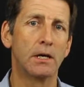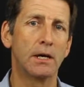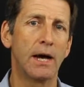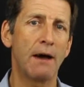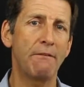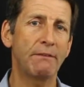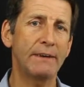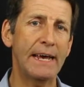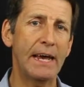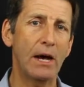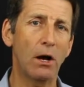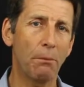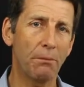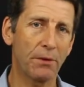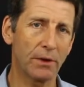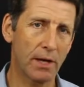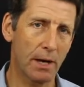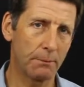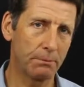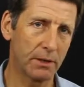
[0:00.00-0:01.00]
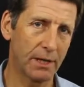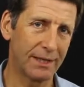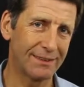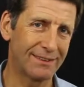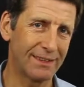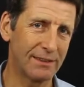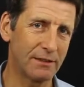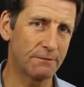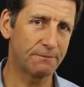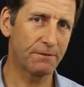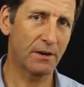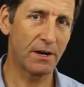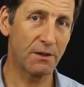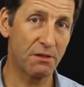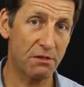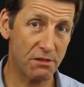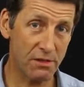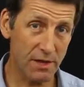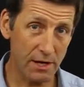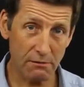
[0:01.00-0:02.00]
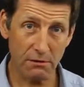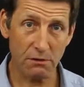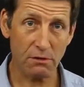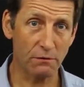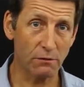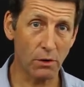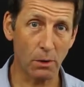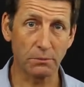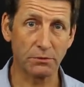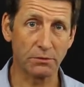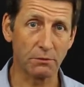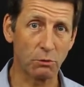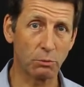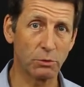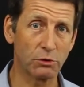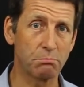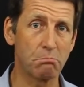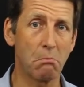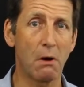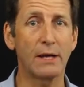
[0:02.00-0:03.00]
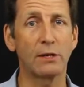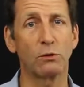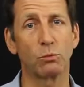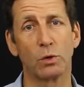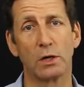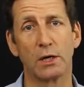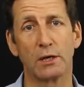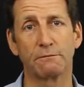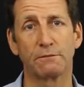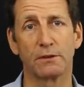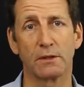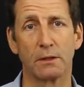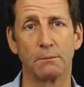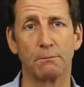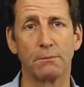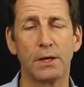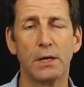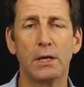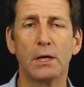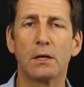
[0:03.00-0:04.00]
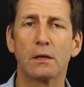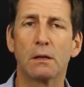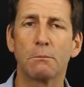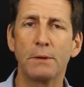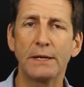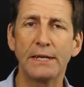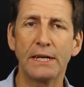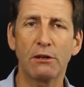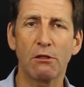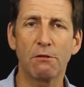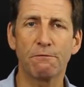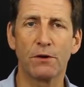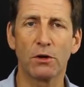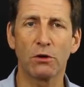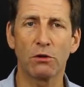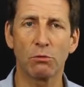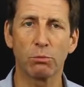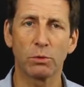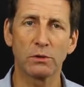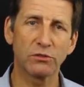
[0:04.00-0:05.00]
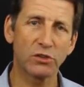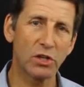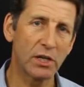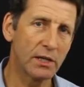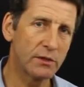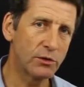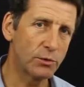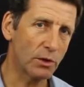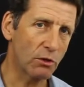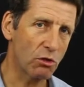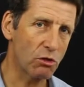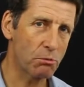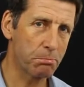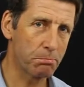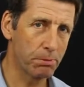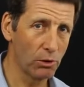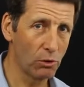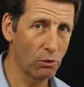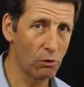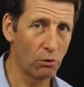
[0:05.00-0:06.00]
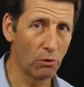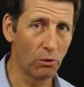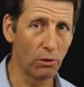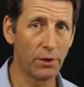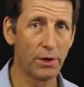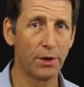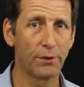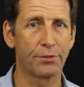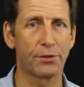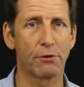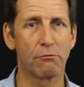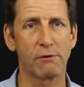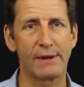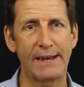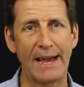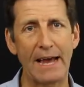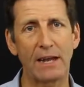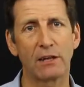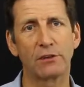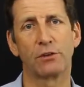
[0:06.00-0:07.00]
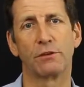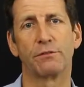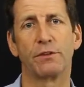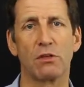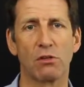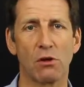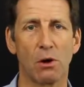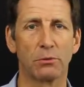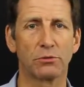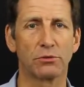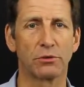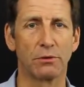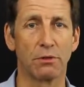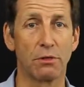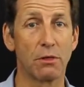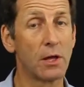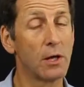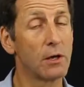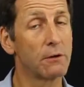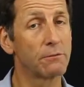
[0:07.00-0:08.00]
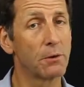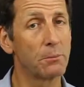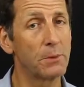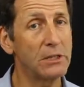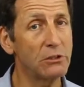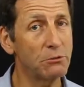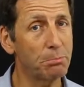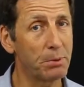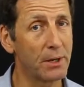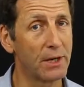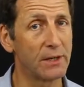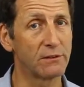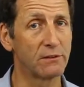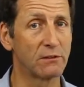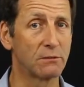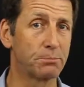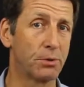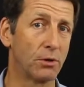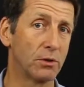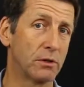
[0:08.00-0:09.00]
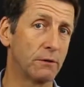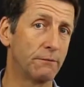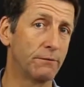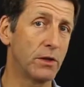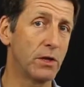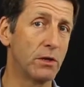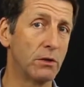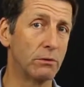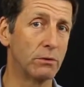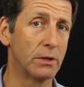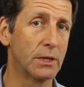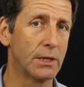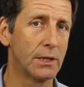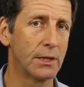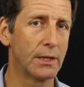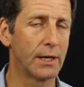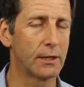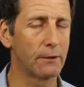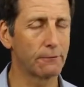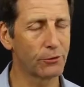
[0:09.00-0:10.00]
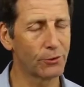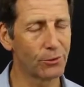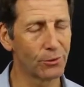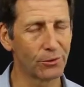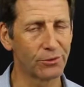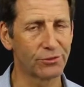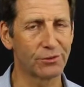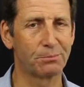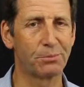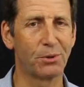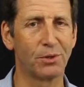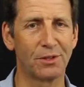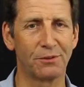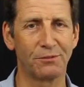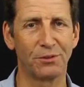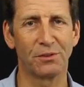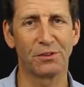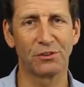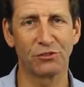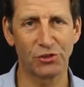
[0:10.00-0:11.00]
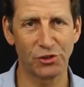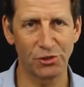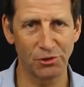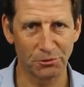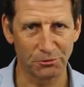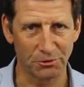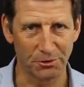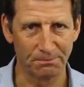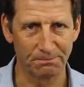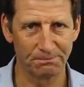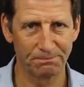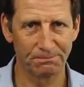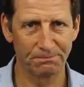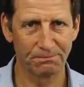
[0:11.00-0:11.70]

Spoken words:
Having helped the couple identify a series of options which might work for them, the mediator's focus will turn to explore the reality of these options from each person's point of view, and of course the point of view of the children.